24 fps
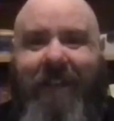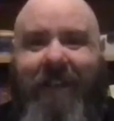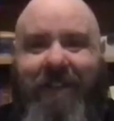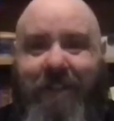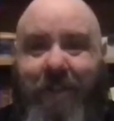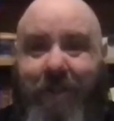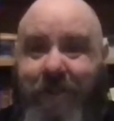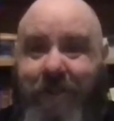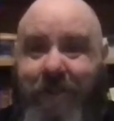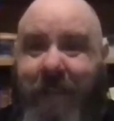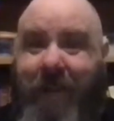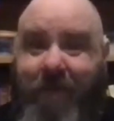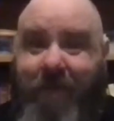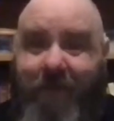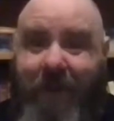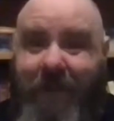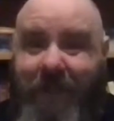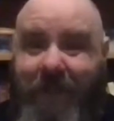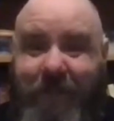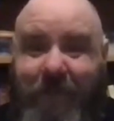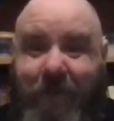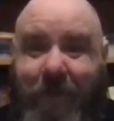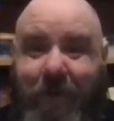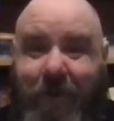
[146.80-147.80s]
I was at a
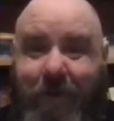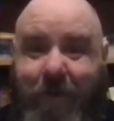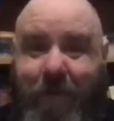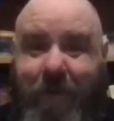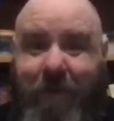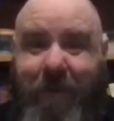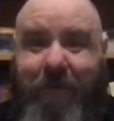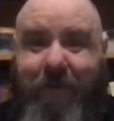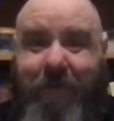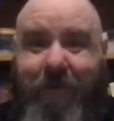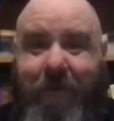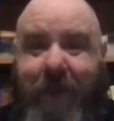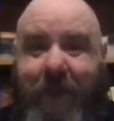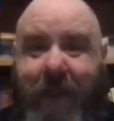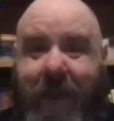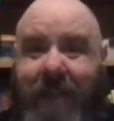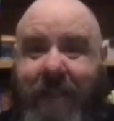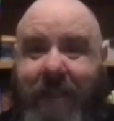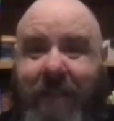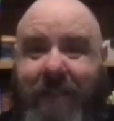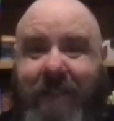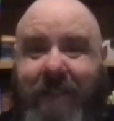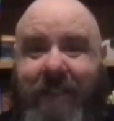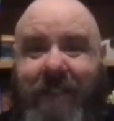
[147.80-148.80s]
restaurant with a
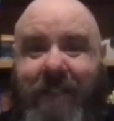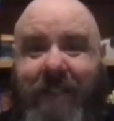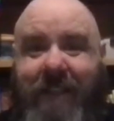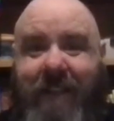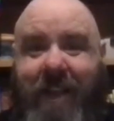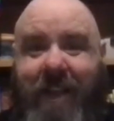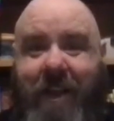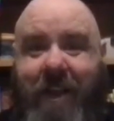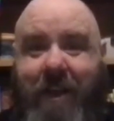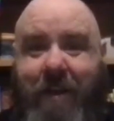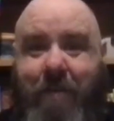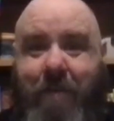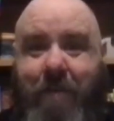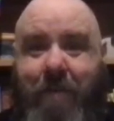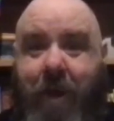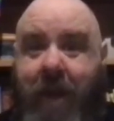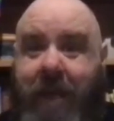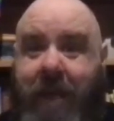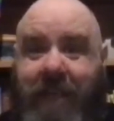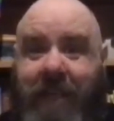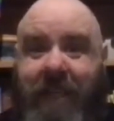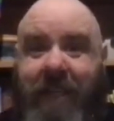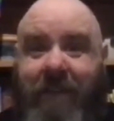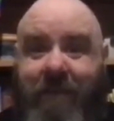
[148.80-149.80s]
friend. I
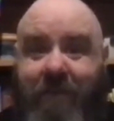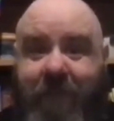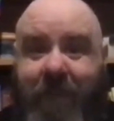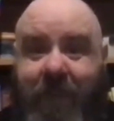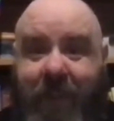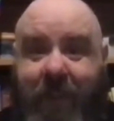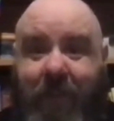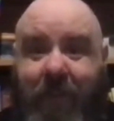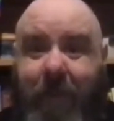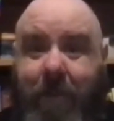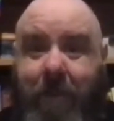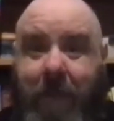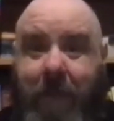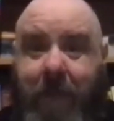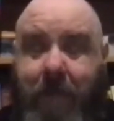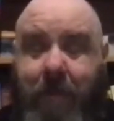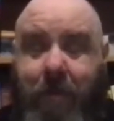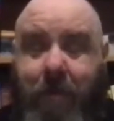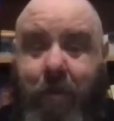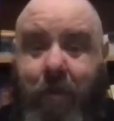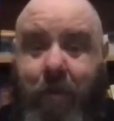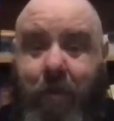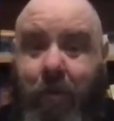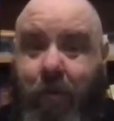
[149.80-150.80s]
didn't feel that
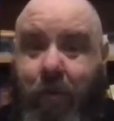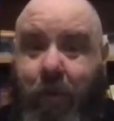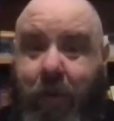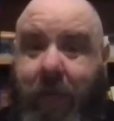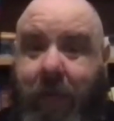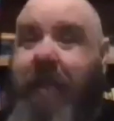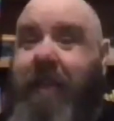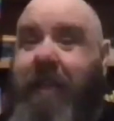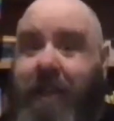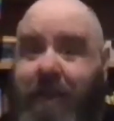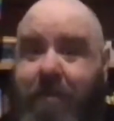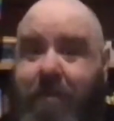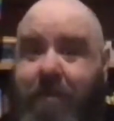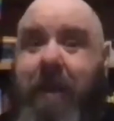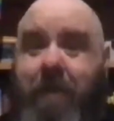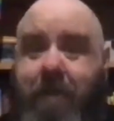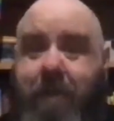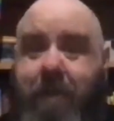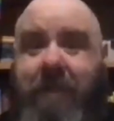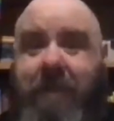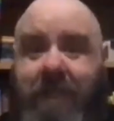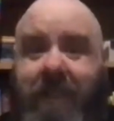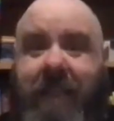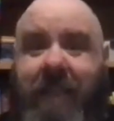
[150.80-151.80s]
people were reading me
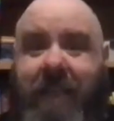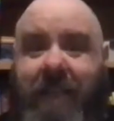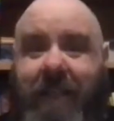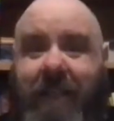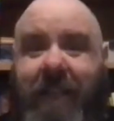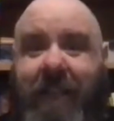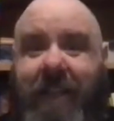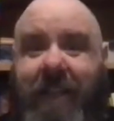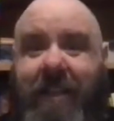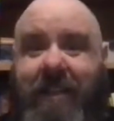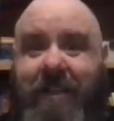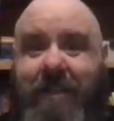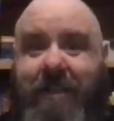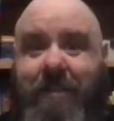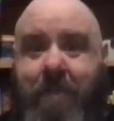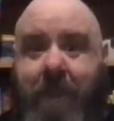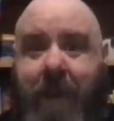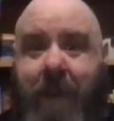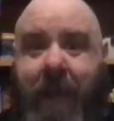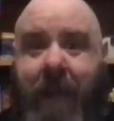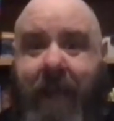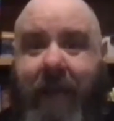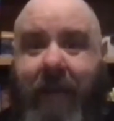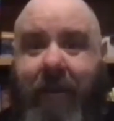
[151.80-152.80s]
particularly as
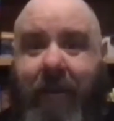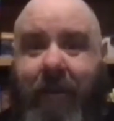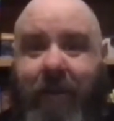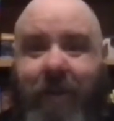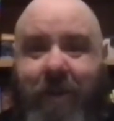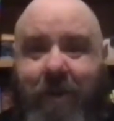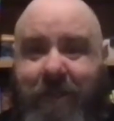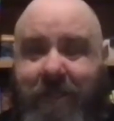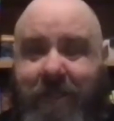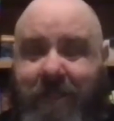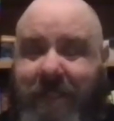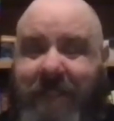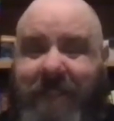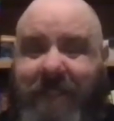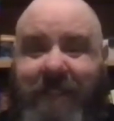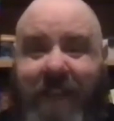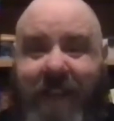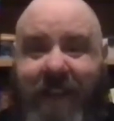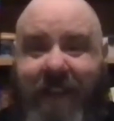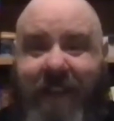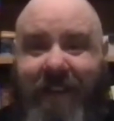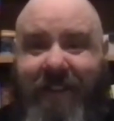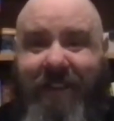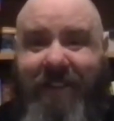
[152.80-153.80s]
male. I just
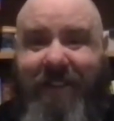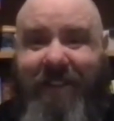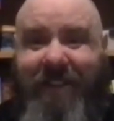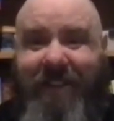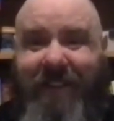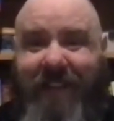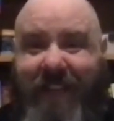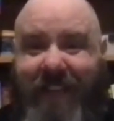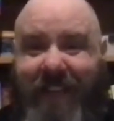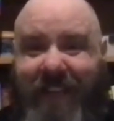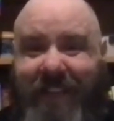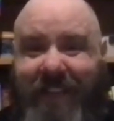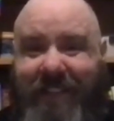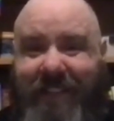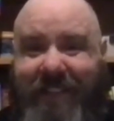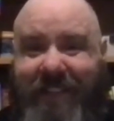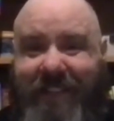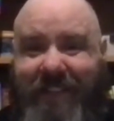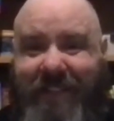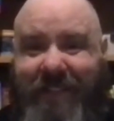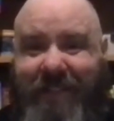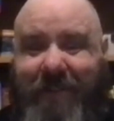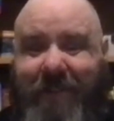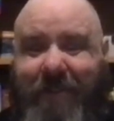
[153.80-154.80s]
started taking
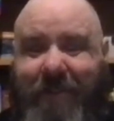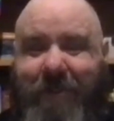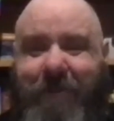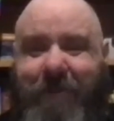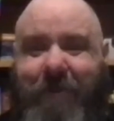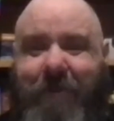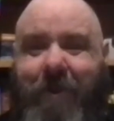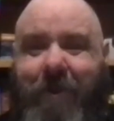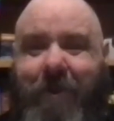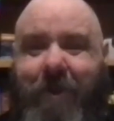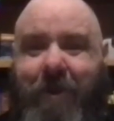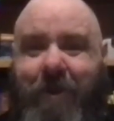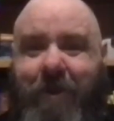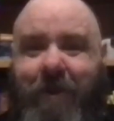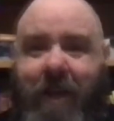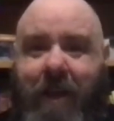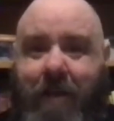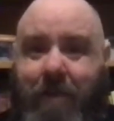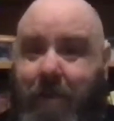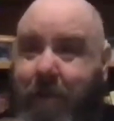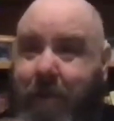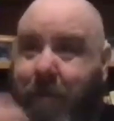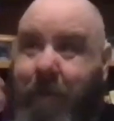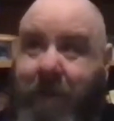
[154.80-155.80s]
testosterone.
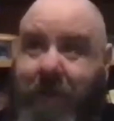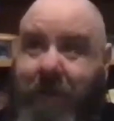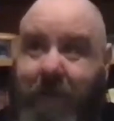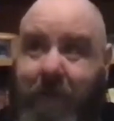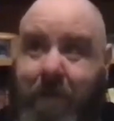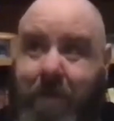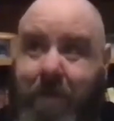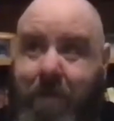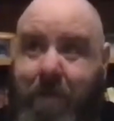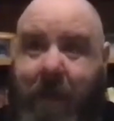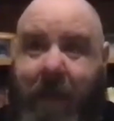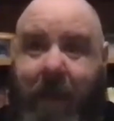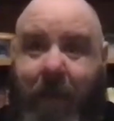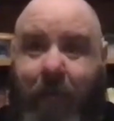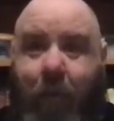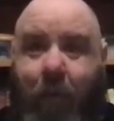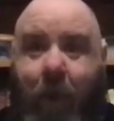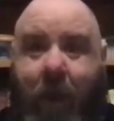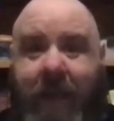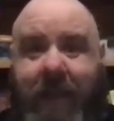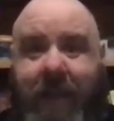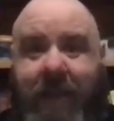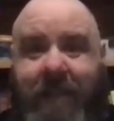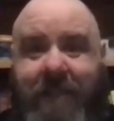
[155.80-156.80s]
But when the
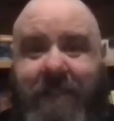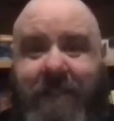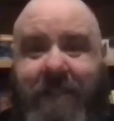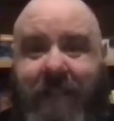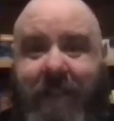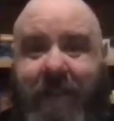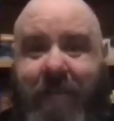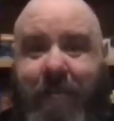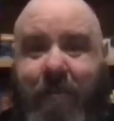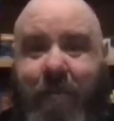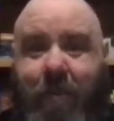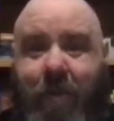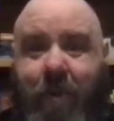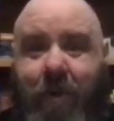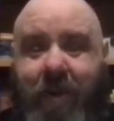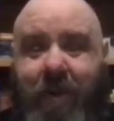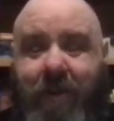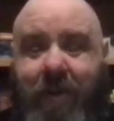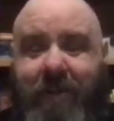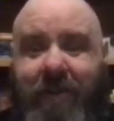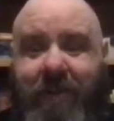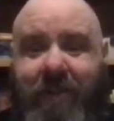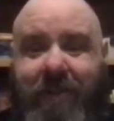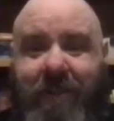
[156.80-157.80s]
waiter said,
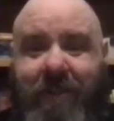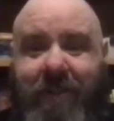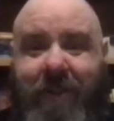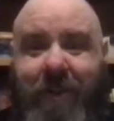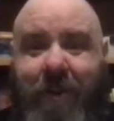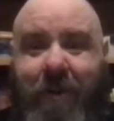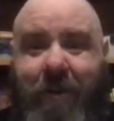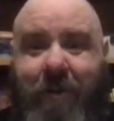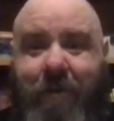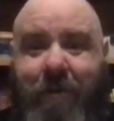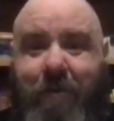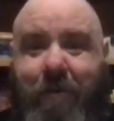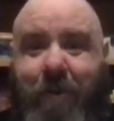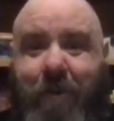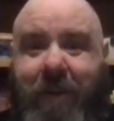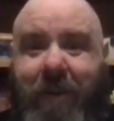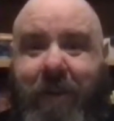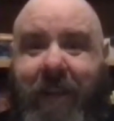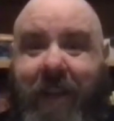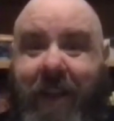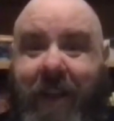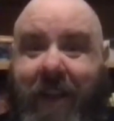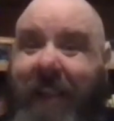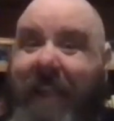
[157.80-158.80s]
what
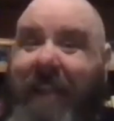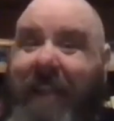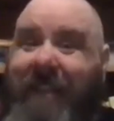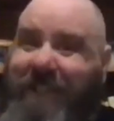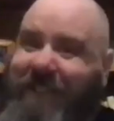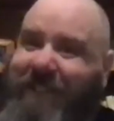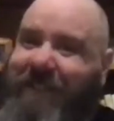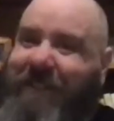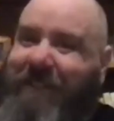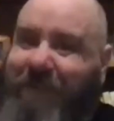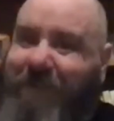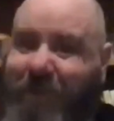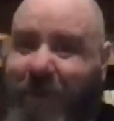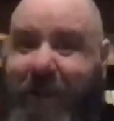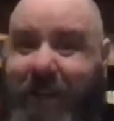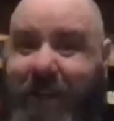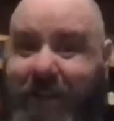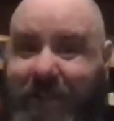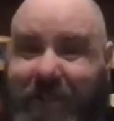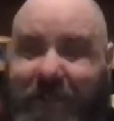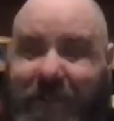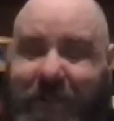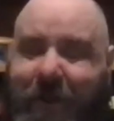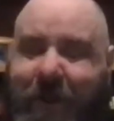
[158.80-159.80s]
can I get you to drink,
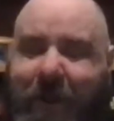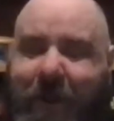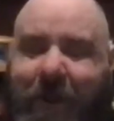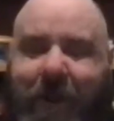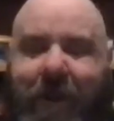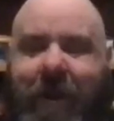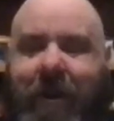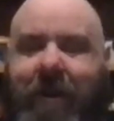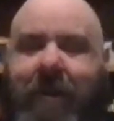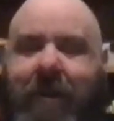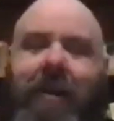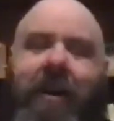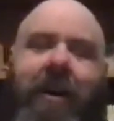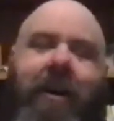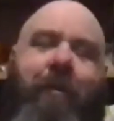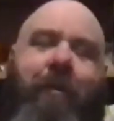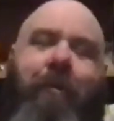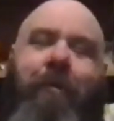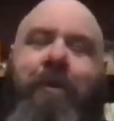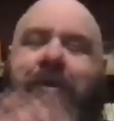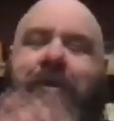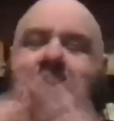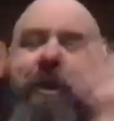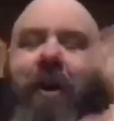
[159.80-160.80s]
sir? I
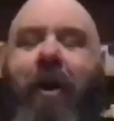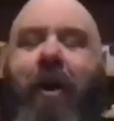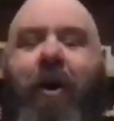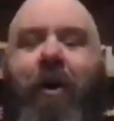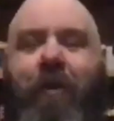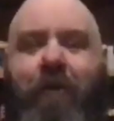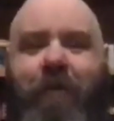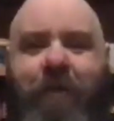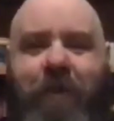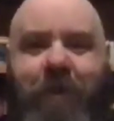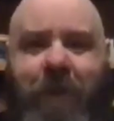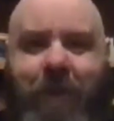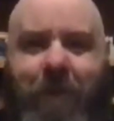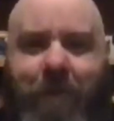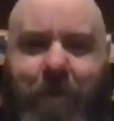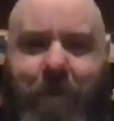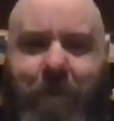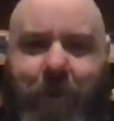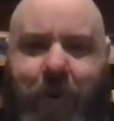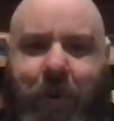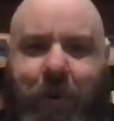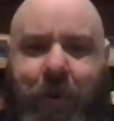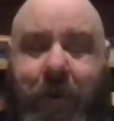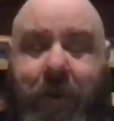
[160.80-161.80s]
was over the
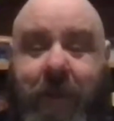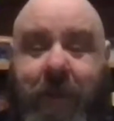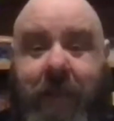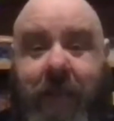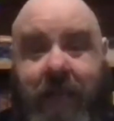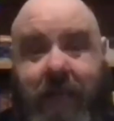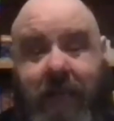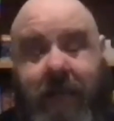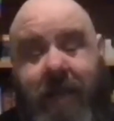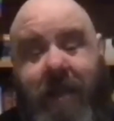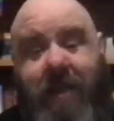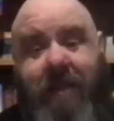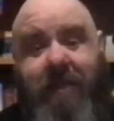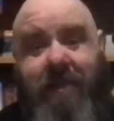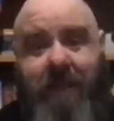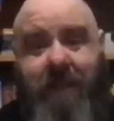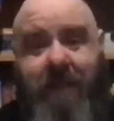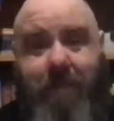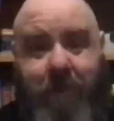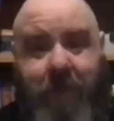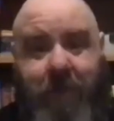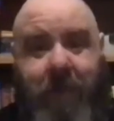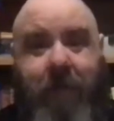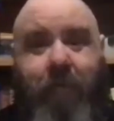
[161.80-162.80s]
moon that
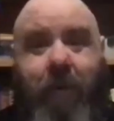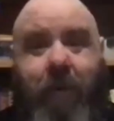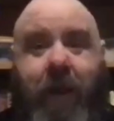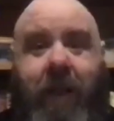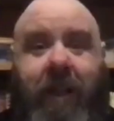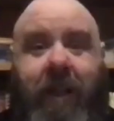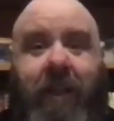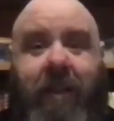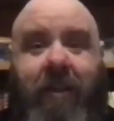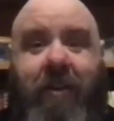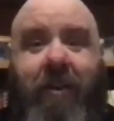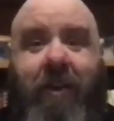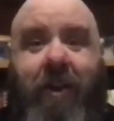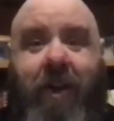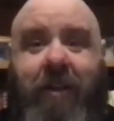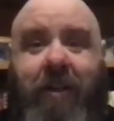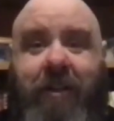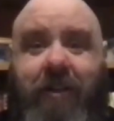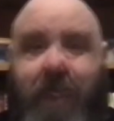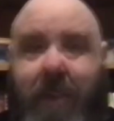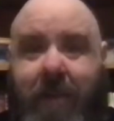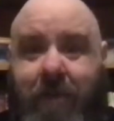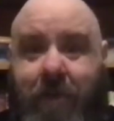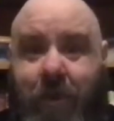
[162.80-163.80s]
somebody
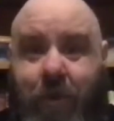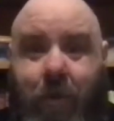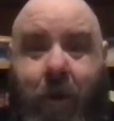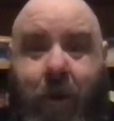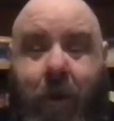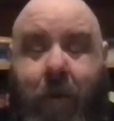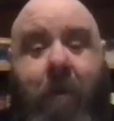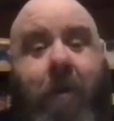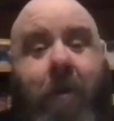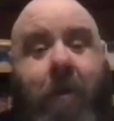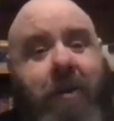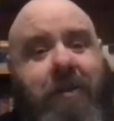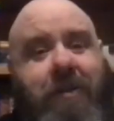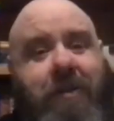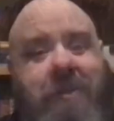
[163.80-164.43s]
recognized who I was.